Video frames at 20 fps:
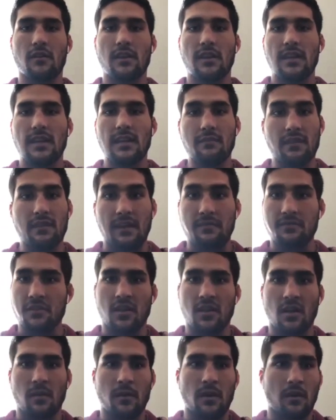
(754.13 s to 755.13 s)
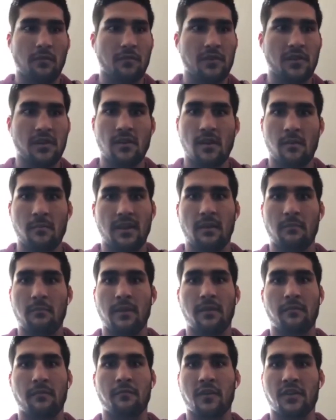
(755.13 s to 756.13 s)
Even after coming off a year, I mean, I
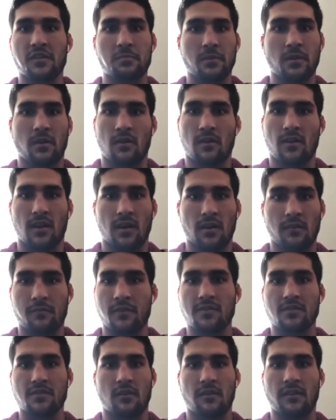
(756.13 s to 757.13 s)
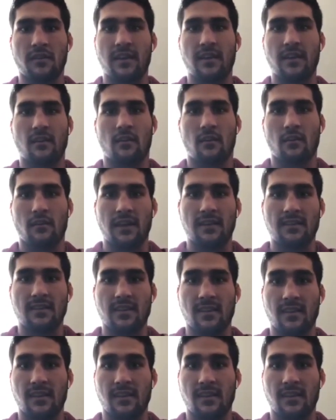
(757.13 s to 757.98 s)
made freshman all conference, all that thing.